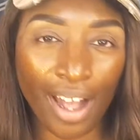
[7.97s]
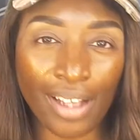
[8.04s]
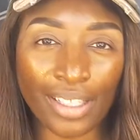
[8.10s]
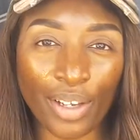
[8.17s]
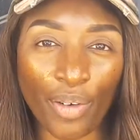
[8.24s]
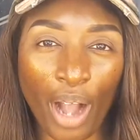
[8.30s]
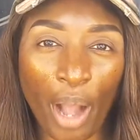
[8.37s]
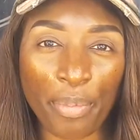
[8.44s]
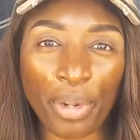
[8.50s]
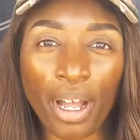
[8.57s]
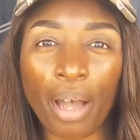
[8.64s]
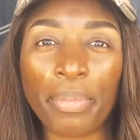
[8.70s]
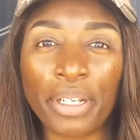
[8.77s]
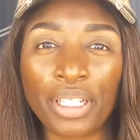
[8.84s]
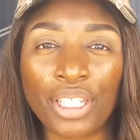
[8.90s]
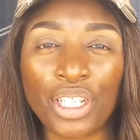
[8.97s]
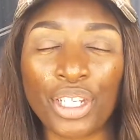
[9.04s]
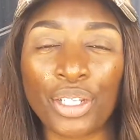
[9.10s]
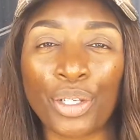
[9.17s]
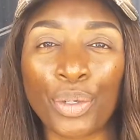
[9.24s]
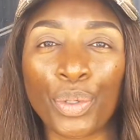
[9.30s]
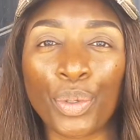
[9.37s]
So I'm coming to
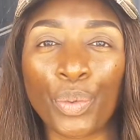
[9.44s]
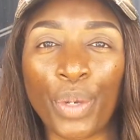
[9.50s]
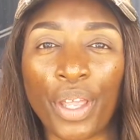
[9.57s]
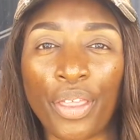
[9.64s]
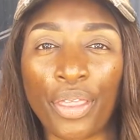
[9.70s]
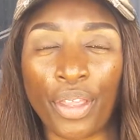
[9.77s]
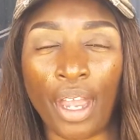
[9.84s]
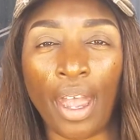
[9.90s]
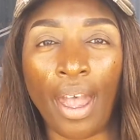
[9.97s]
you with